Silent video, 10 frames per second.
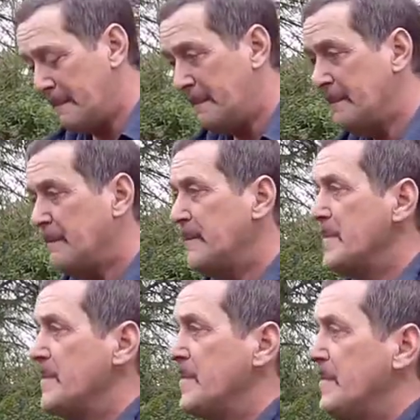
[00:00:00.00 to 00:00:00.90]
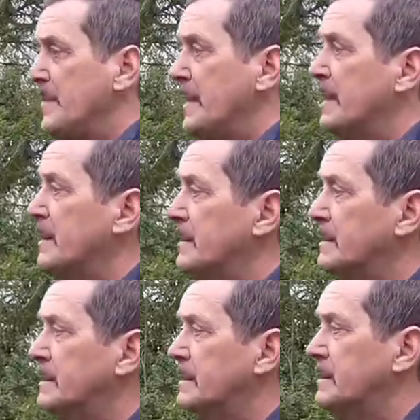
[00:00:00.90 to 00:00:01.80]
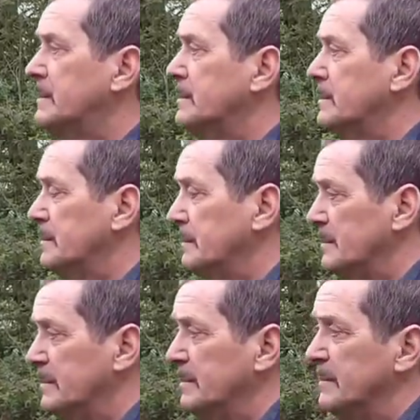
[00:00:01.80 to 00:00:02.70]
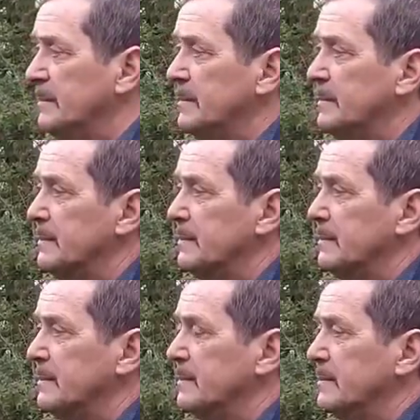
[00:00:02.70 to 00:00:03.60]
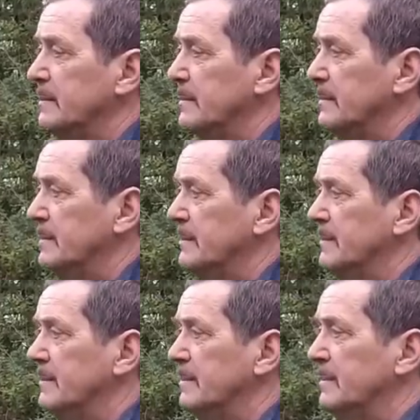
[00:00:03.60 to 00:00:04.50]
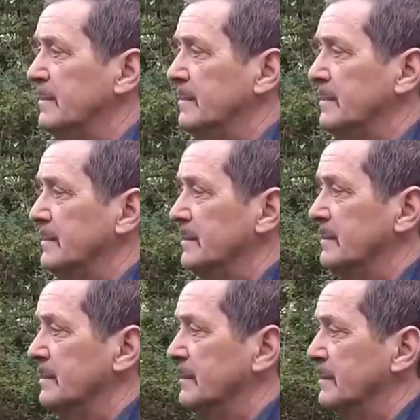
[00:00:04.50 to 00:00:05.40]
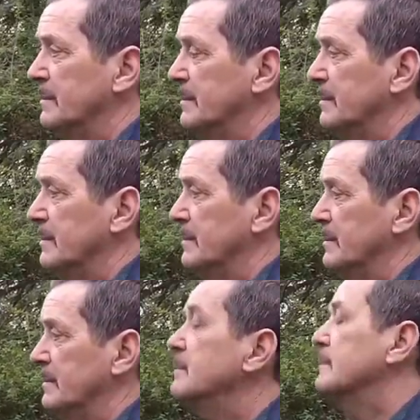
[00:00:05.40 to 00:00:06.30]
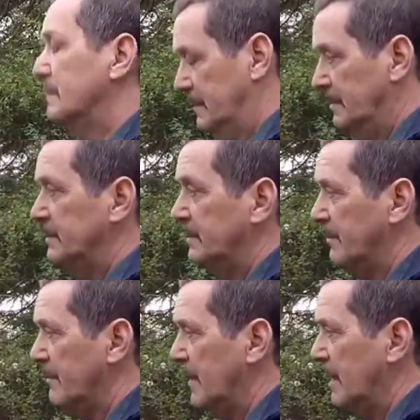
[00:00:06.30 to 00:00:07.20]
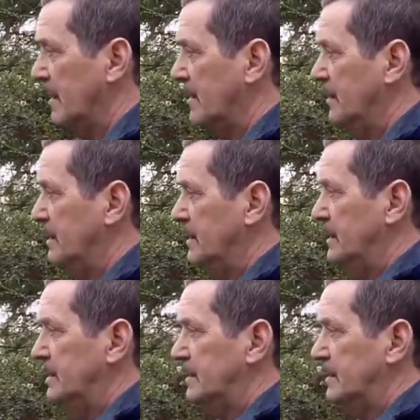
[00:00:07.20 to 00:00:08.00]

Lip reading: The person shown says nothing.